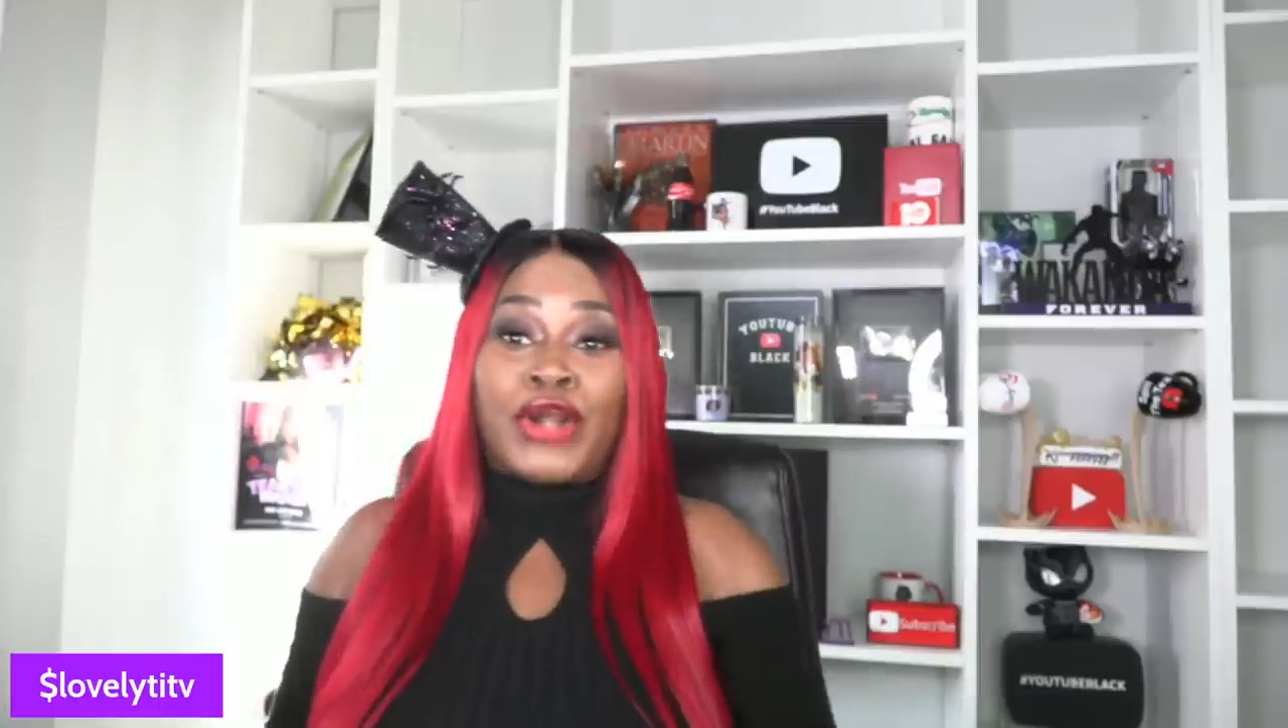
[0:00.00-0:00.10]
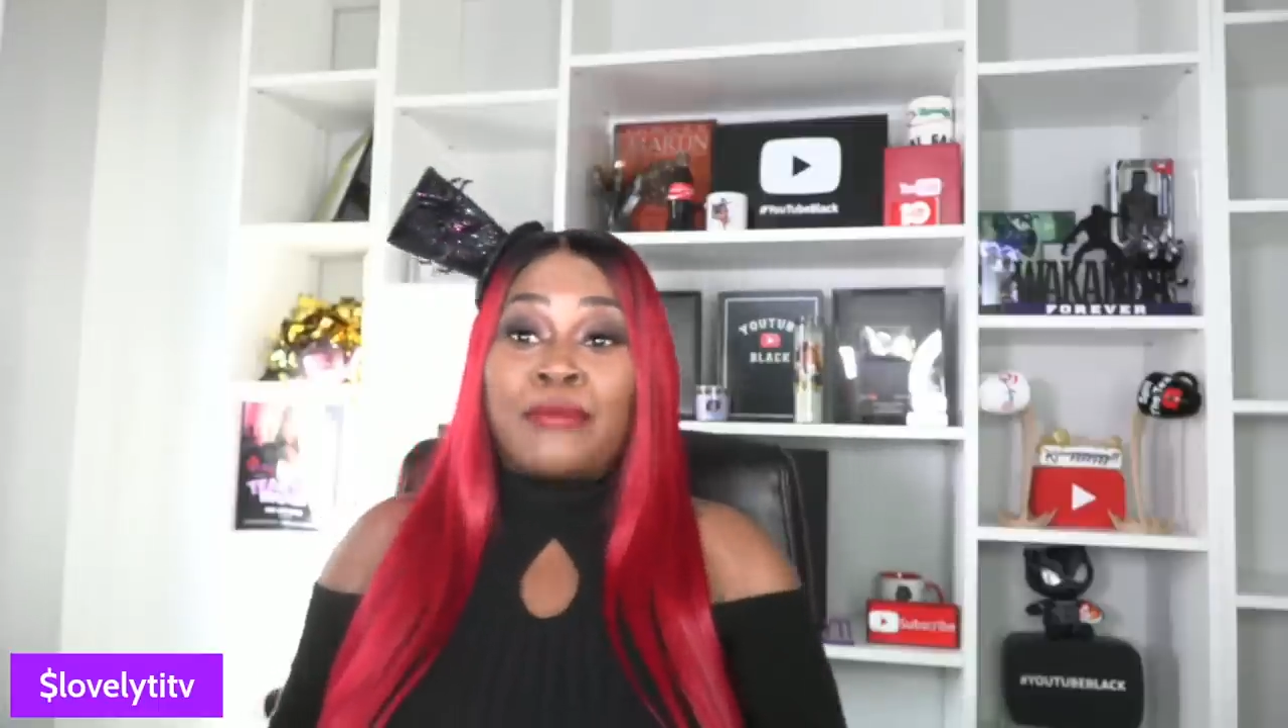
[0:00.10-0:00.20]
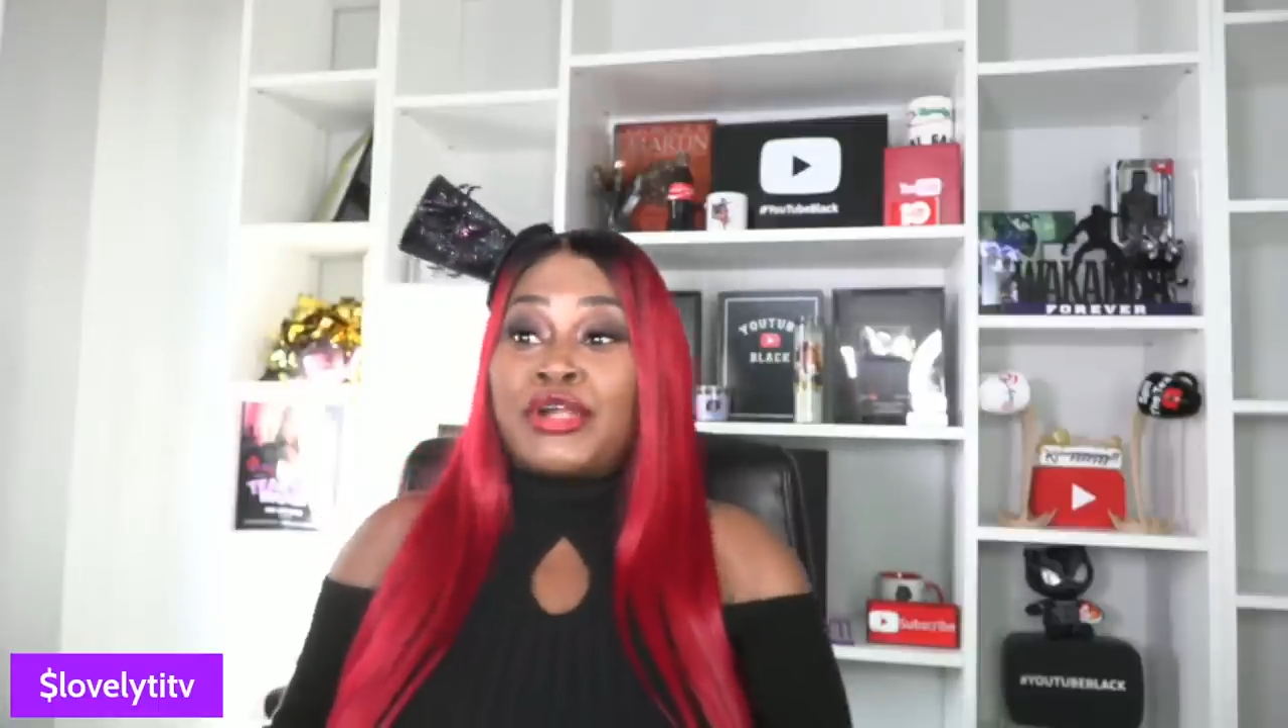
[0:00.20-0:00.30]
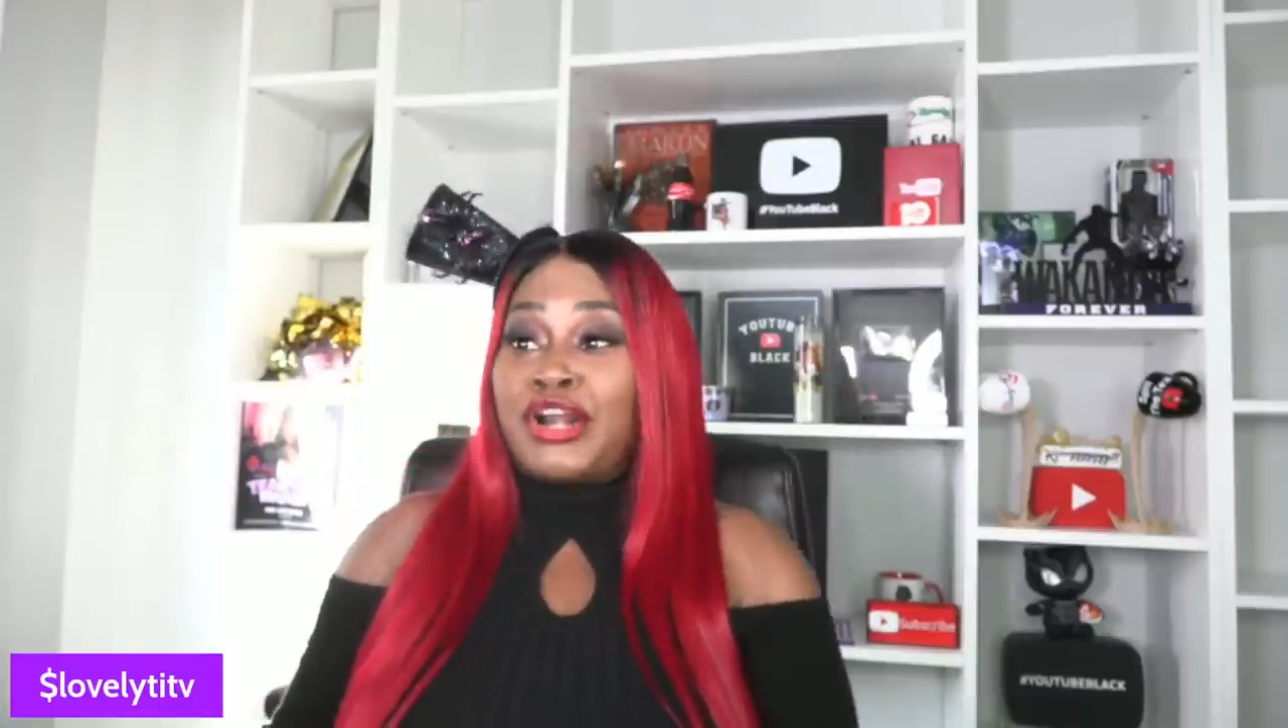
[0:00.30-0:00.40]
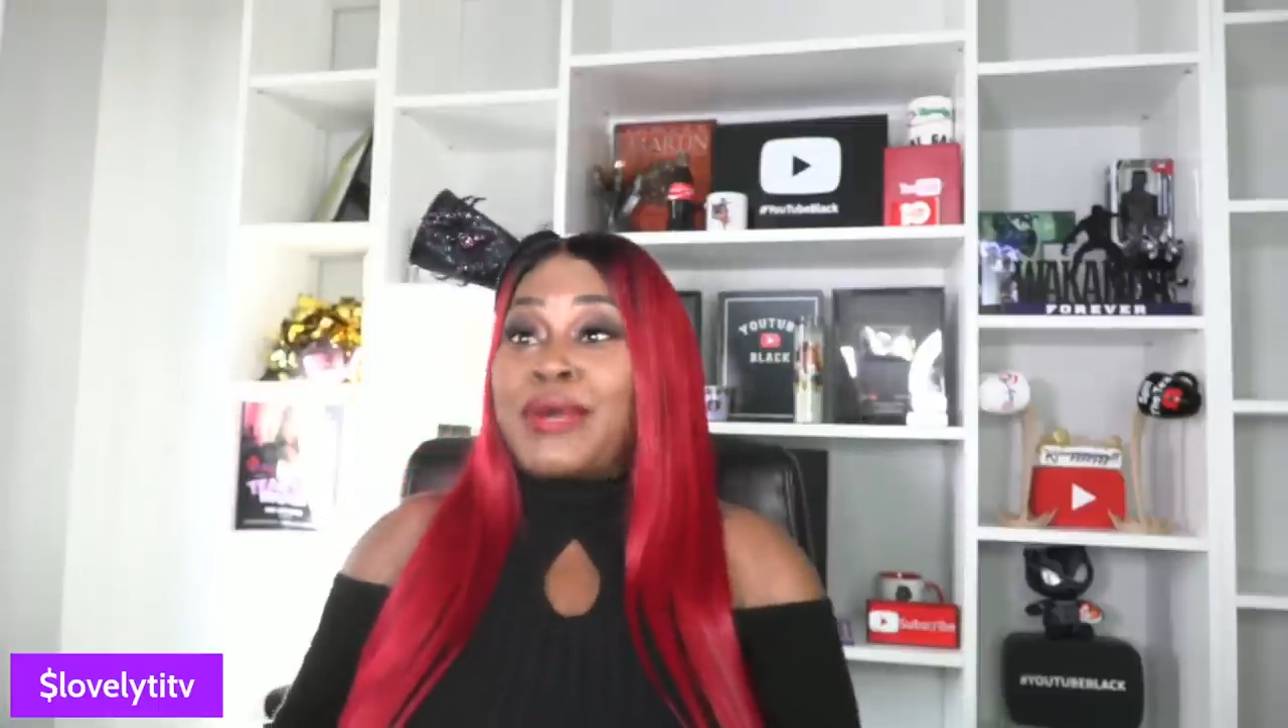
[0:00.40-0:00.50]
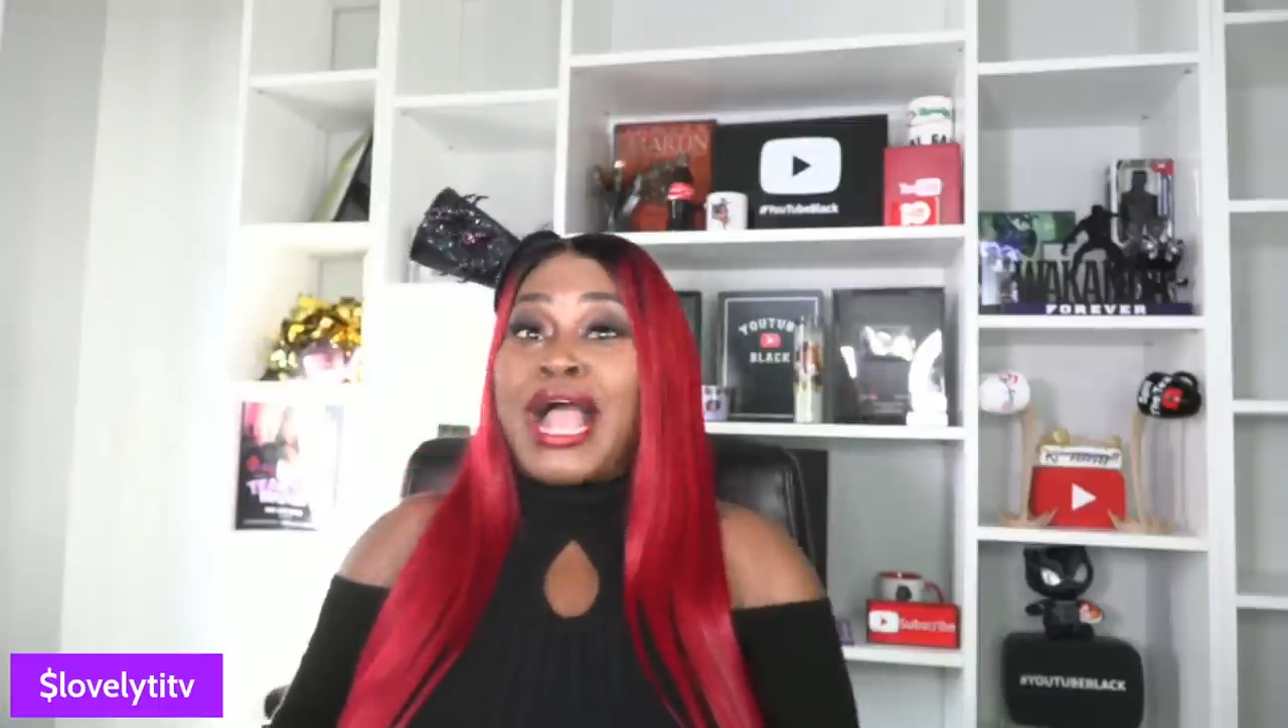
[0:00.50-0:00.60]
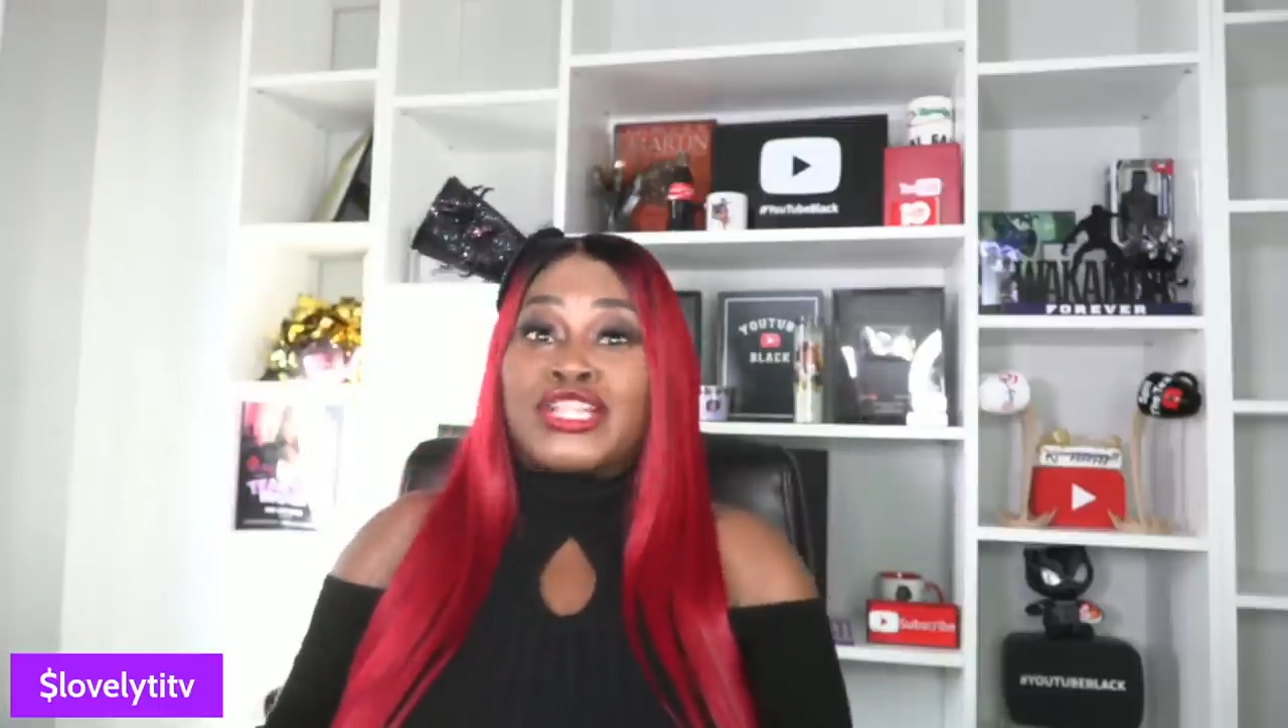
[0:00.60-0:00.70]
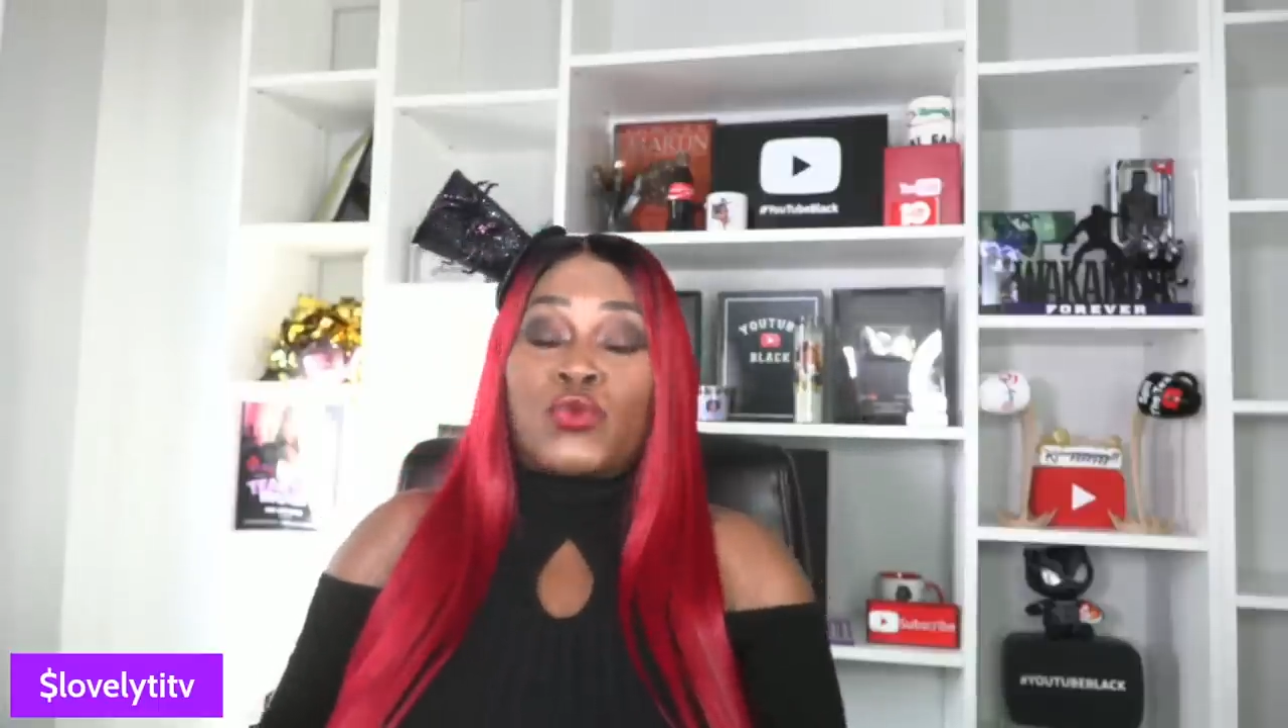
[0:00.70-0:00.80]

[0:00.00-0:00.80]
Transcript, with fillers: I'm going to buy